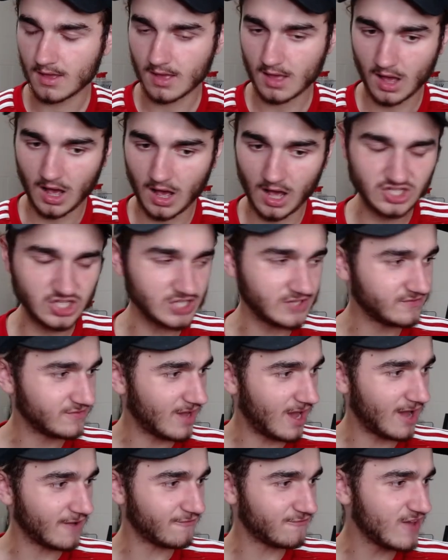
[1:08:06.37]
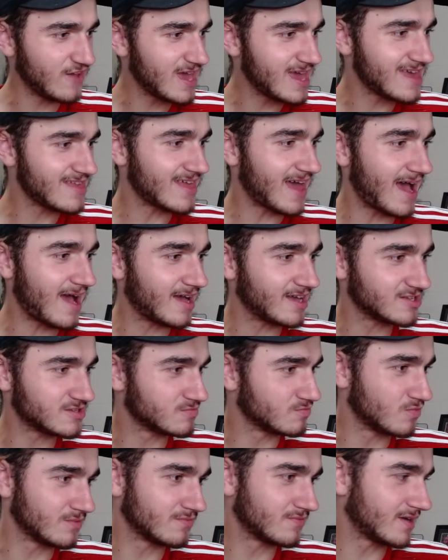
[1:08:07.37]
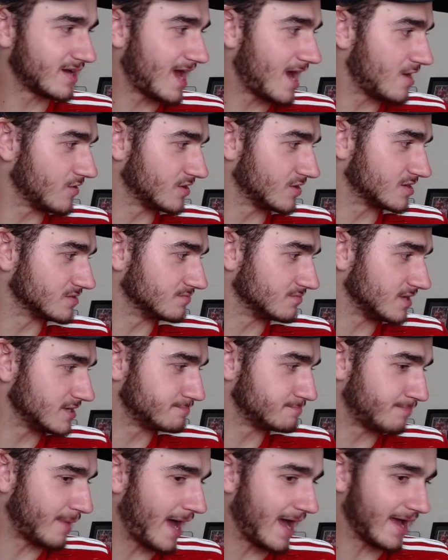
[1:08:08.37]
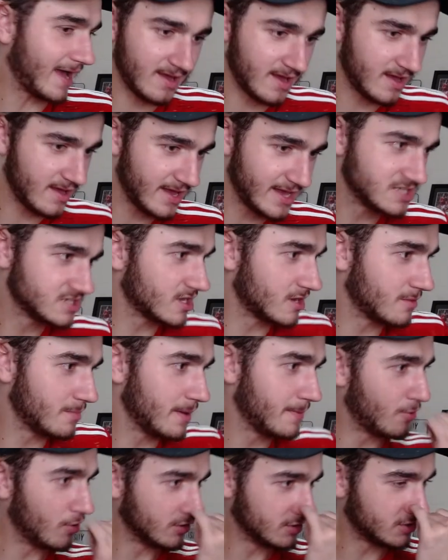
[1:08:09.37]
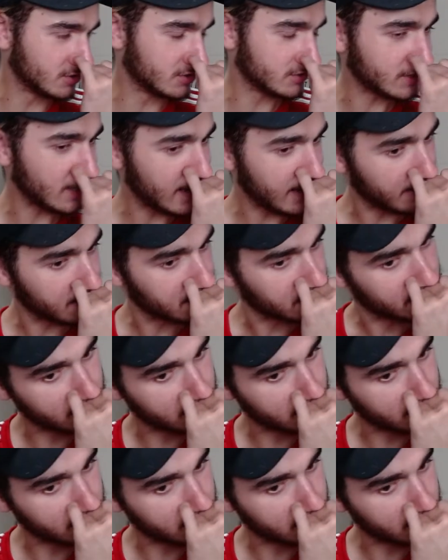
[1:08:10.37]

I fear that when Ronaldo is back, he's going to be put into the team.